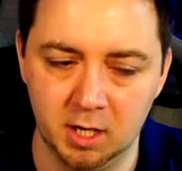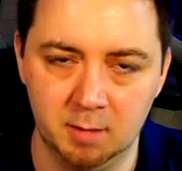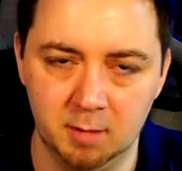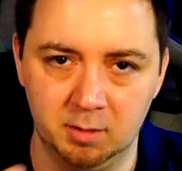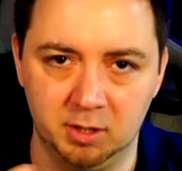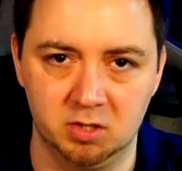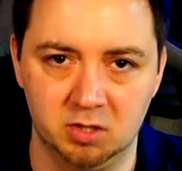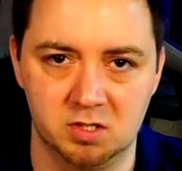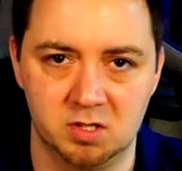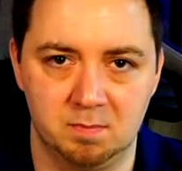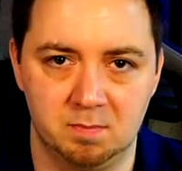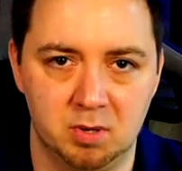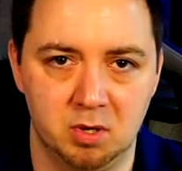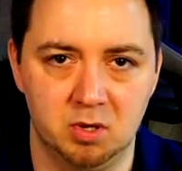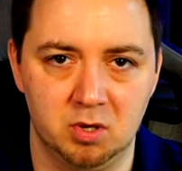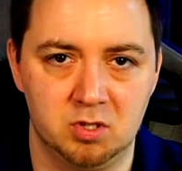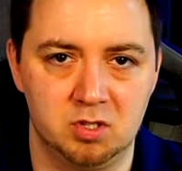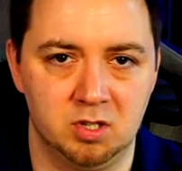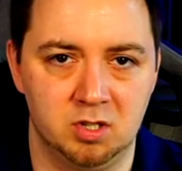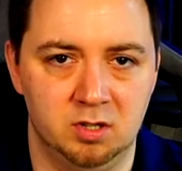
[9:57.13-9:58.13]
because the
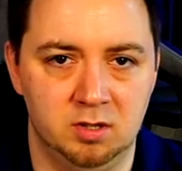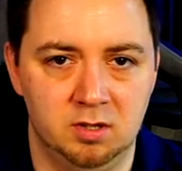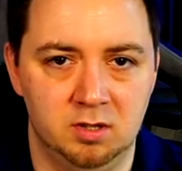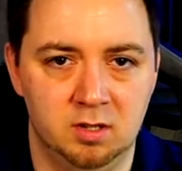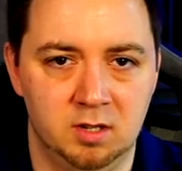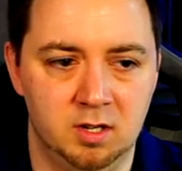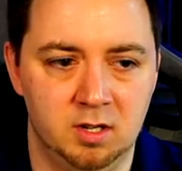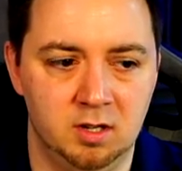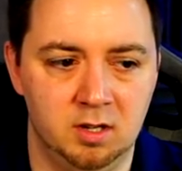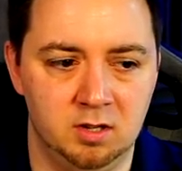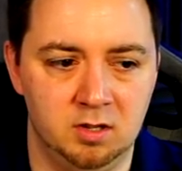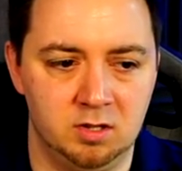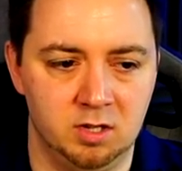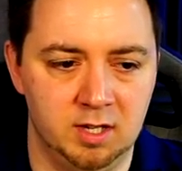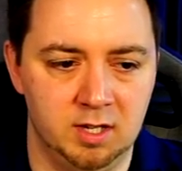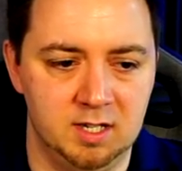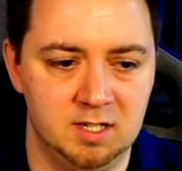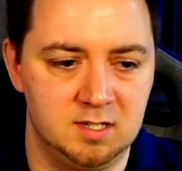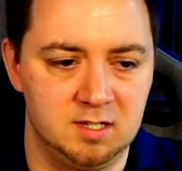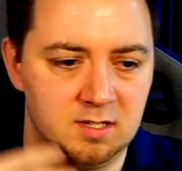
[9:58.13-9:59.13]
person that
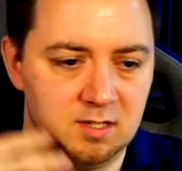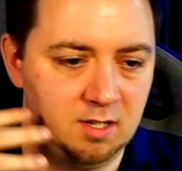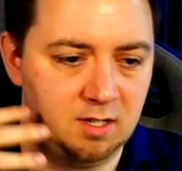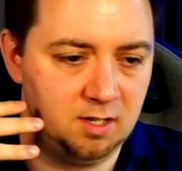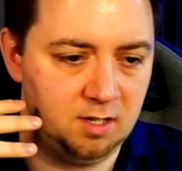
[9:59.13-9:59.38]
is